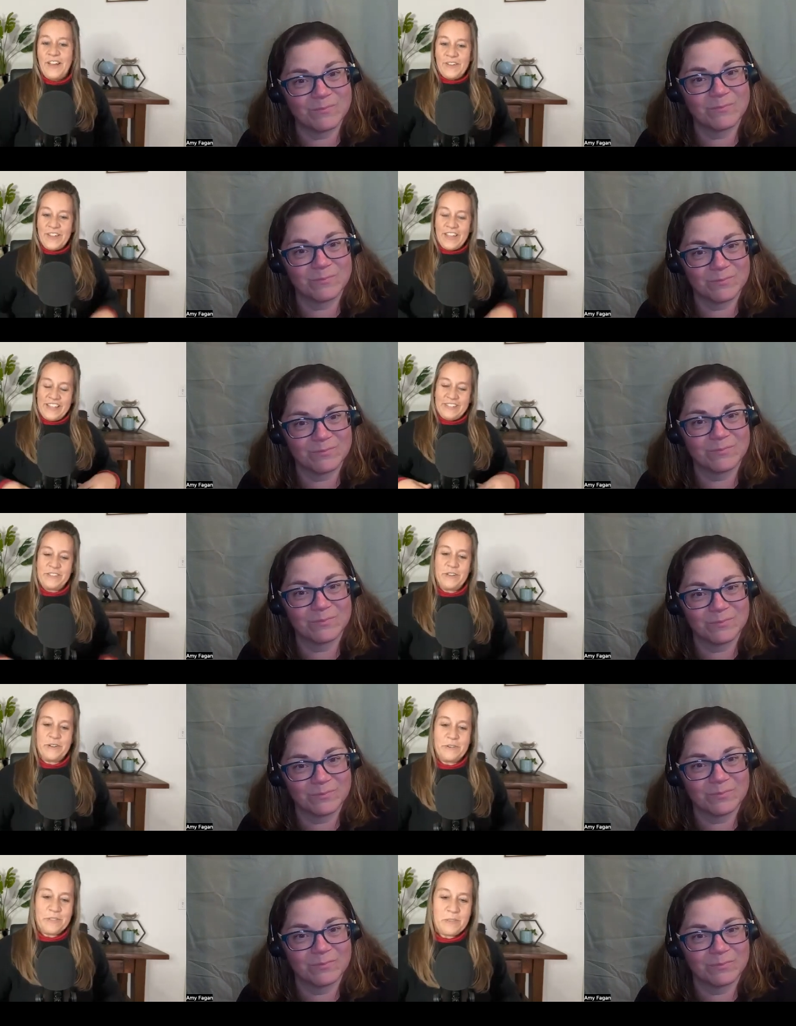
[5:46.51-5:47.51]
Speaker 1: Okay,
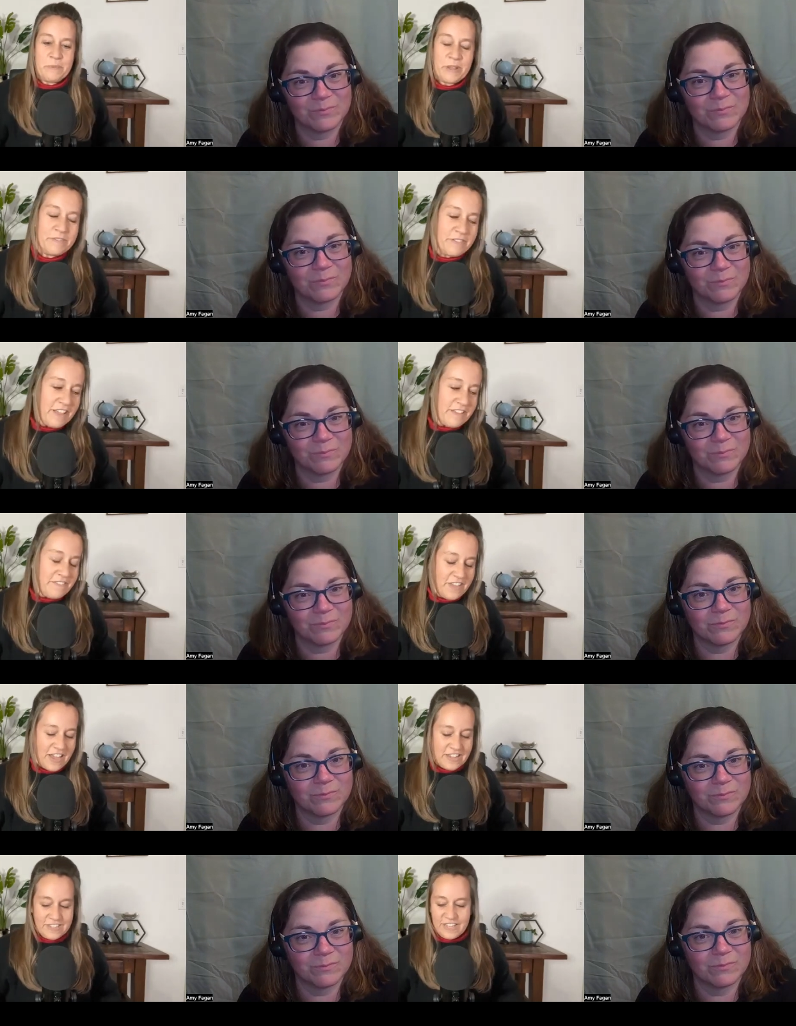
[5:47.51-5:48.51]
so the butterfly
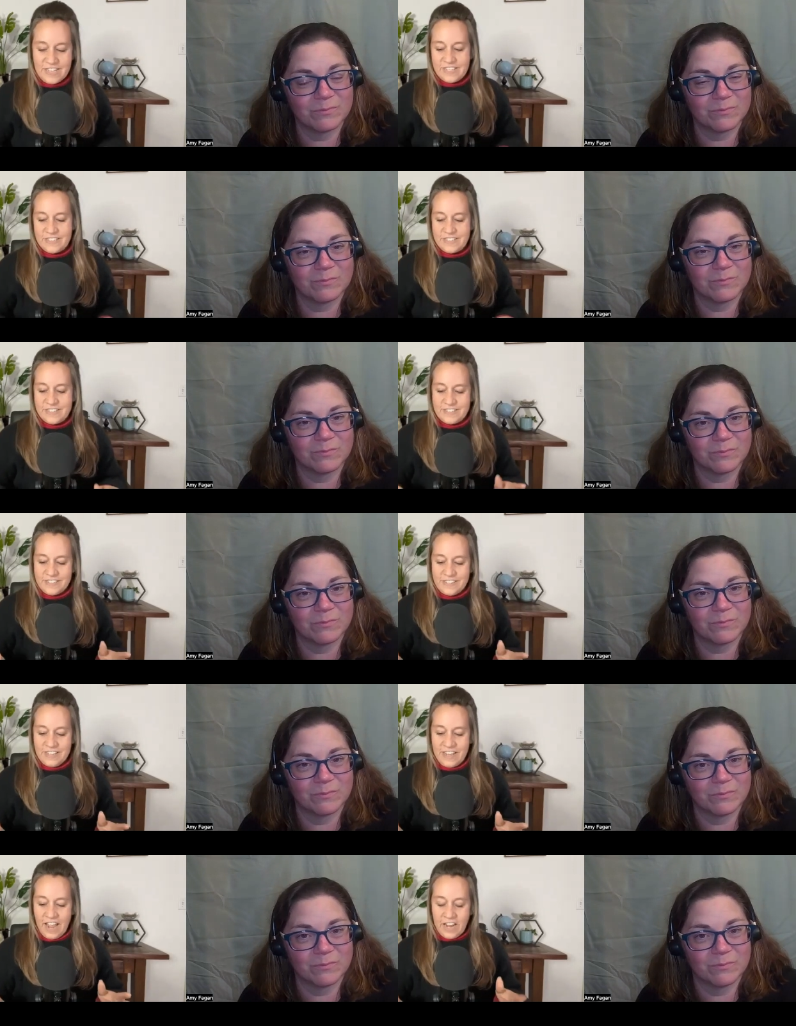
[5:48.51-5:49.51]
effect is
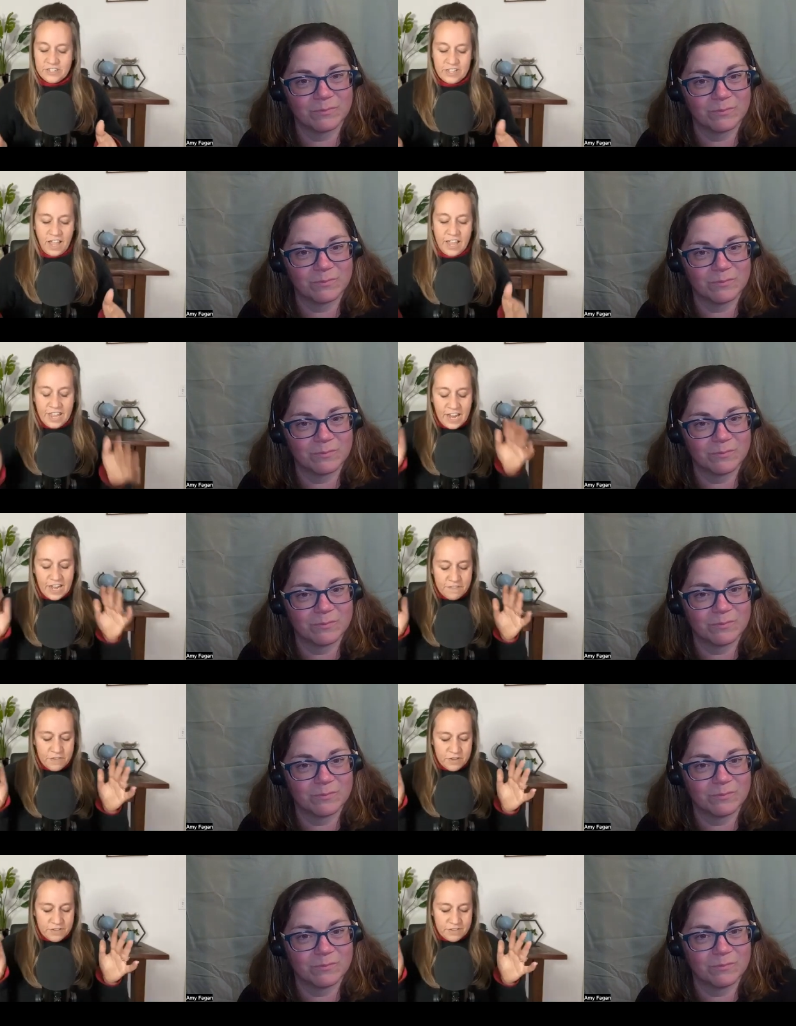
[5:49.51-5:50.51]
it actually I can't
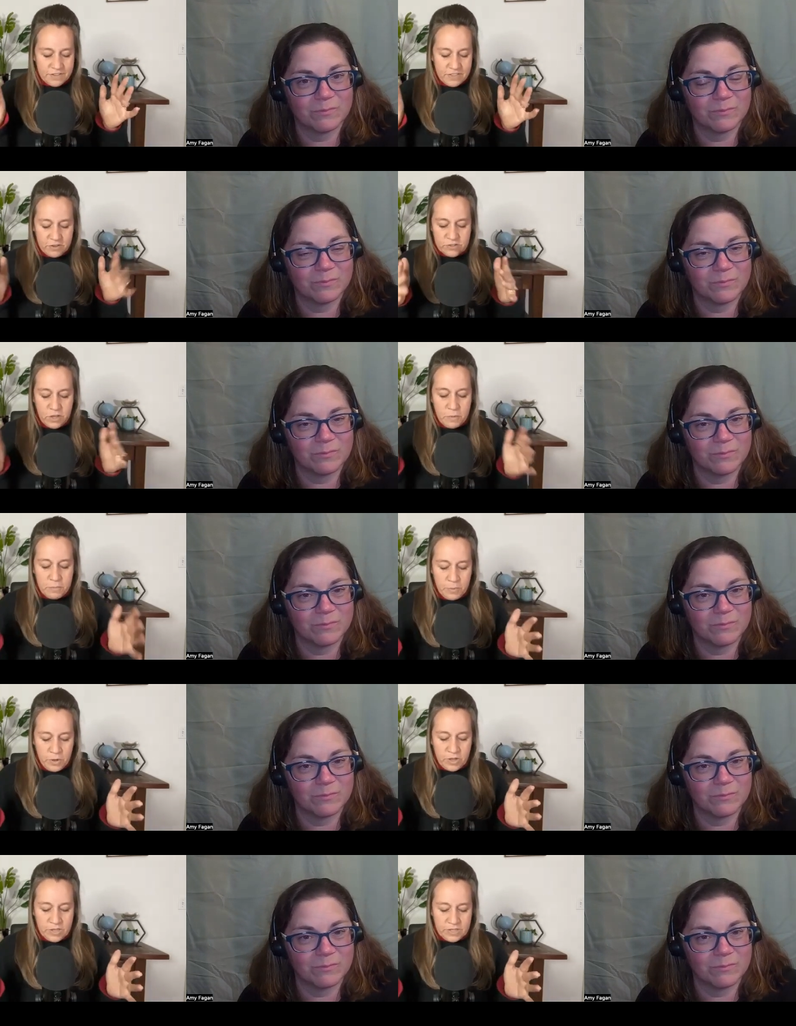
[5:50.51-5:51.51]
even there's a
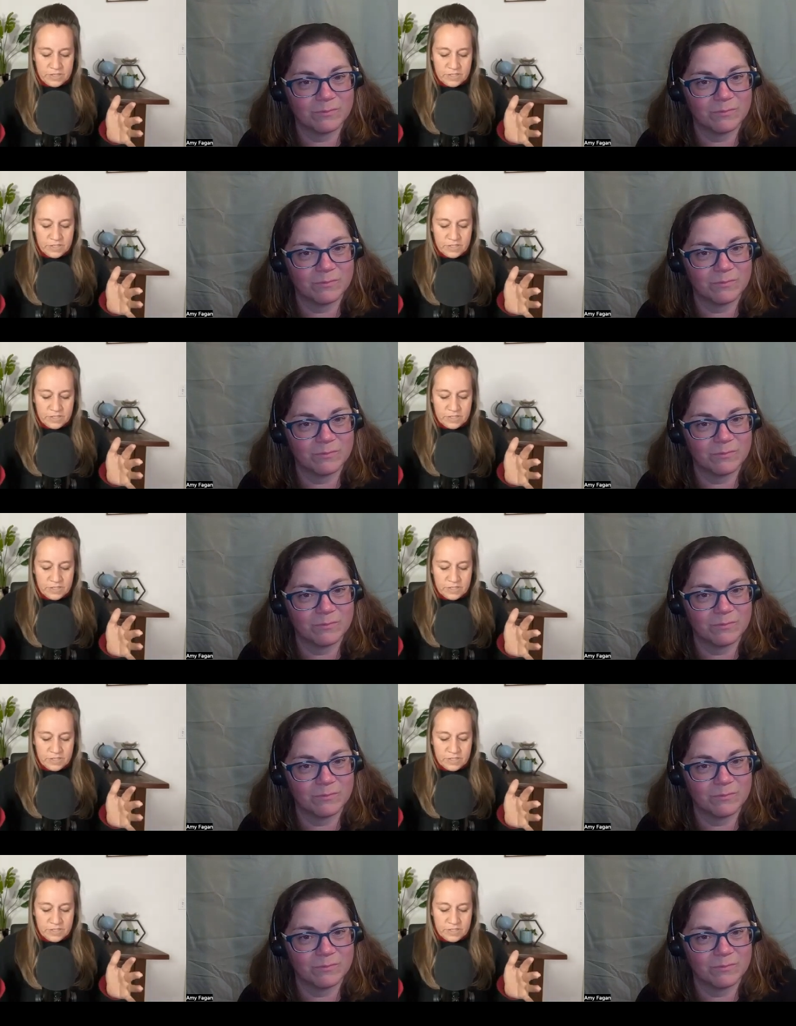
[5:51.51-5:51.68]
book